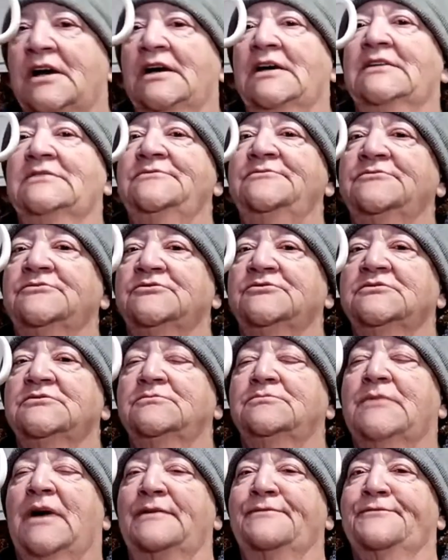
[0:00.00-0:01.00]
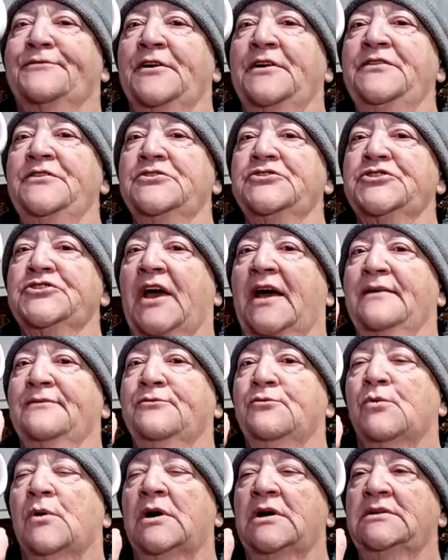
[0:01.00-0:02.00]
Um, my friend used to have
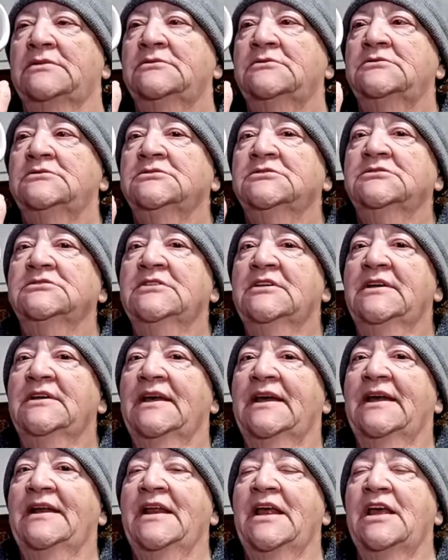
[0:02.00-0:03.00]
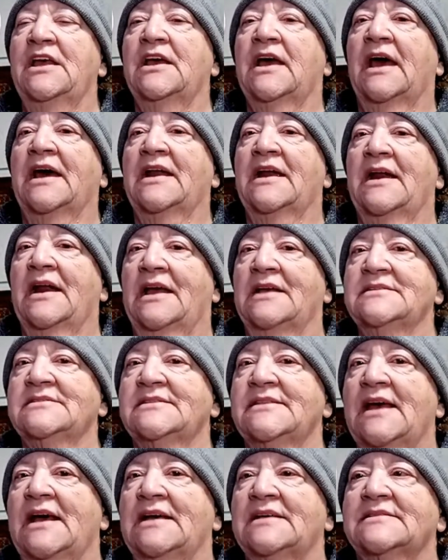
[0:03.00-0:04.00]
one and he had it at his
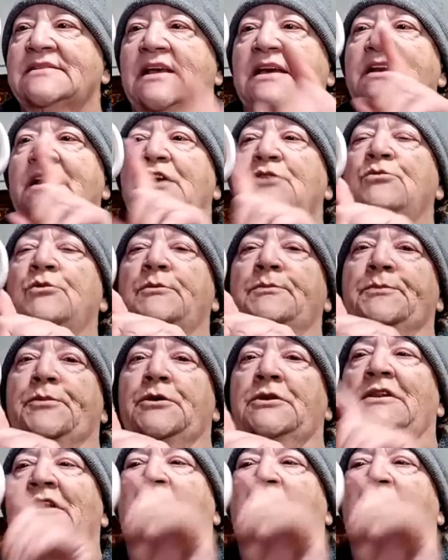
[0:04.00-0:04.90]
desk and he would put